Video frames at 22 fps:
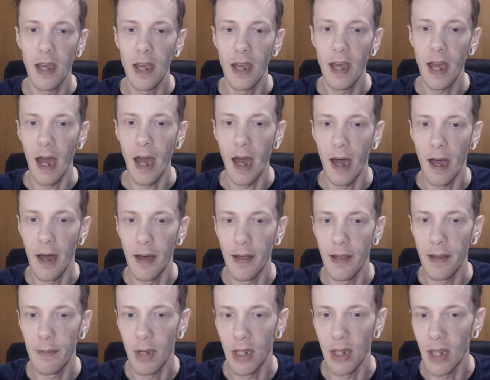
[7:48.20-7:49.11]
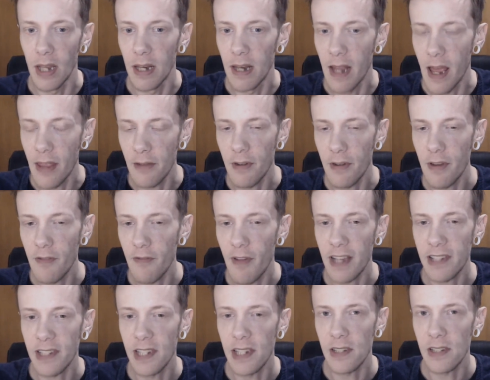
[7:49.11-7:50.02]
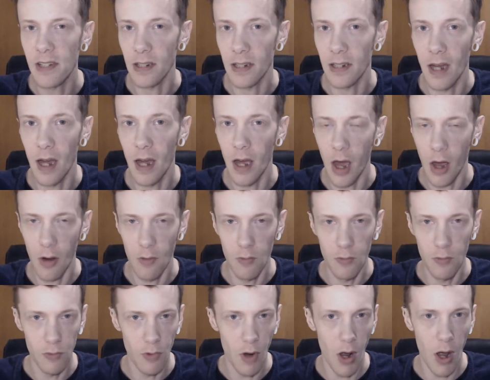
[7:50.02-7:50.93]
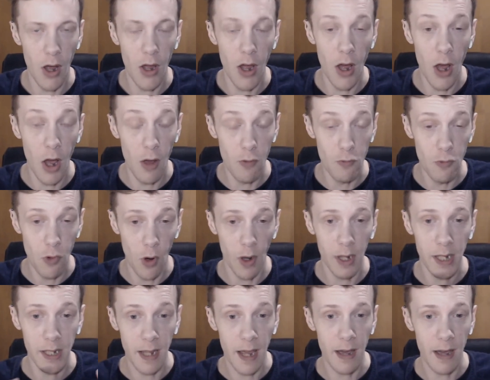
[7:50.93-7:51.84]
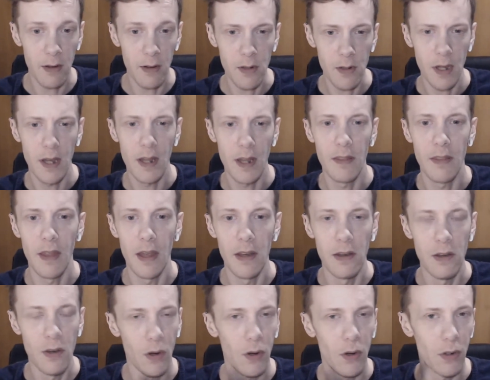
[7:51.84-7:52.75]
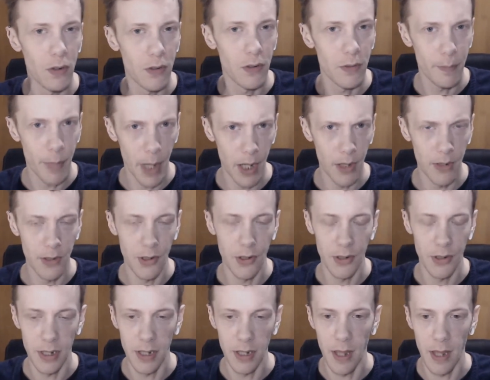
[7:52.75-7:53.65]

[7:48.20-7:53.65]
Uh, but the leathery facets are, are, are, are, right now they're not barnyardy.